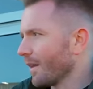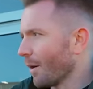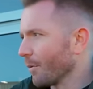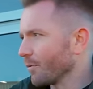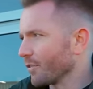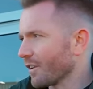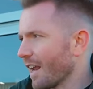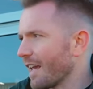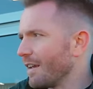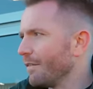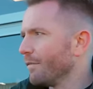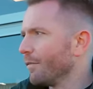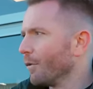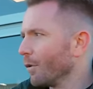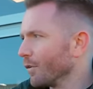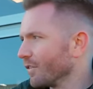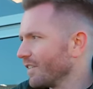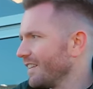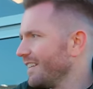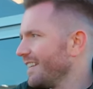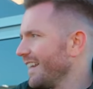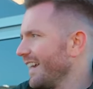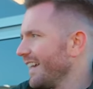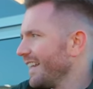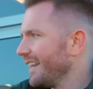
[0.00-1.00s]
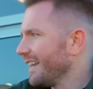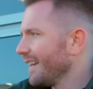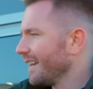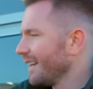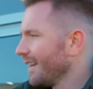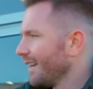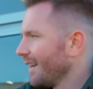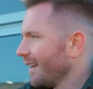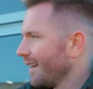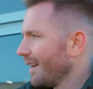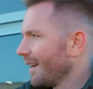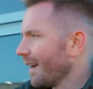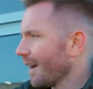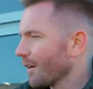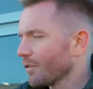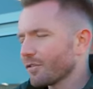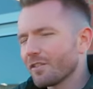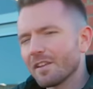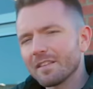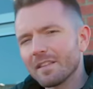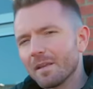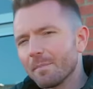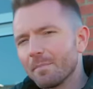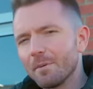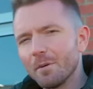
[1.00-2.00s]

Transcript: That one's an 840D. I just think they're